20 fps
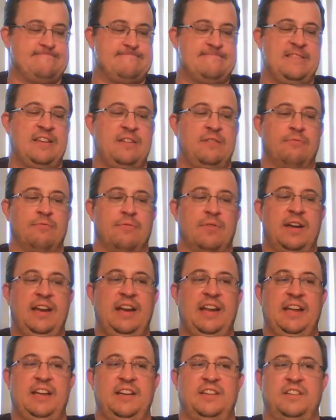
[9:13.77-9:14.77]
The
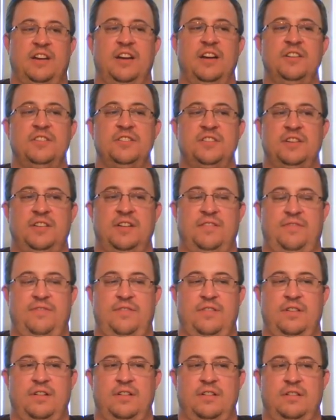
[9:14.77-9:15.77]
reading tons of
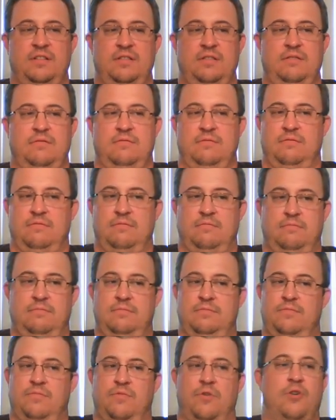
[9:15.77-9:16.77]
different
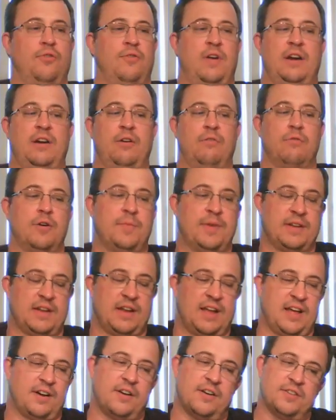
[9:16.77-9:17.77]
Greco-Roman
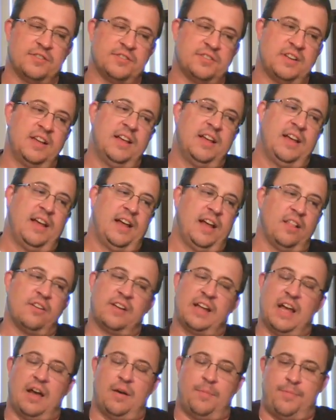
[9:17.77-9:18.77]
letters,
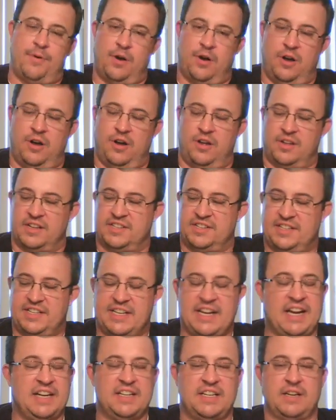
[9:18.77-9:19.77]
looking how Paul is
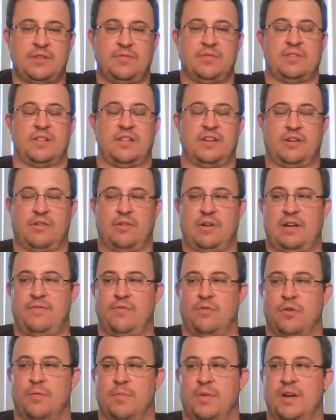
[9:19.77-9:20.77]
changing with the literary
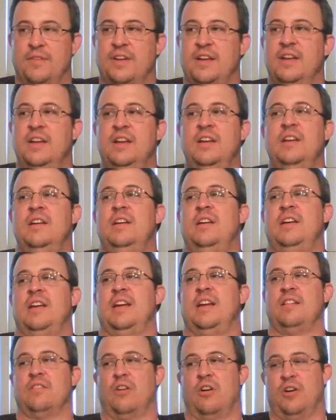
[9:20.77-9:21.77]
form of it,
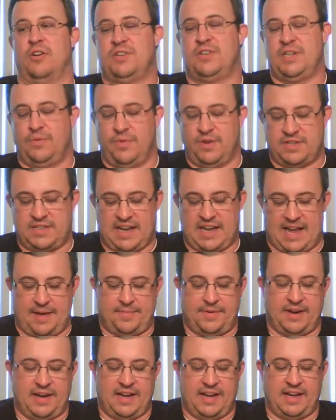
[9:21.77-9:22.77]
enlarging what's
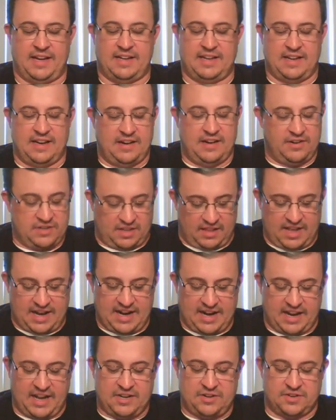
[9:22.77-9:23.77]
happening. There's a lot
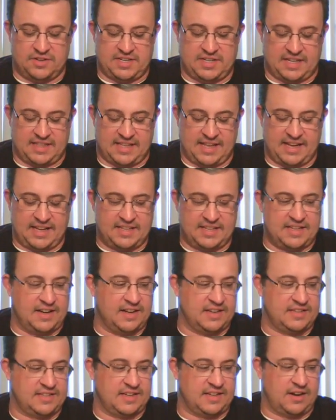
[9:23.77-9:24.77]
of interesting things he
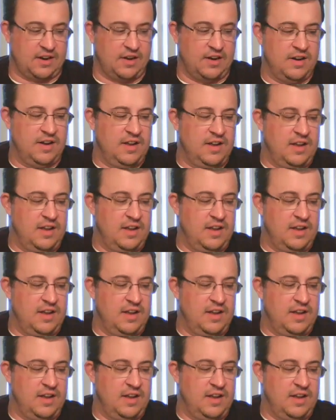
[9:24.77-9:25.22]
does there.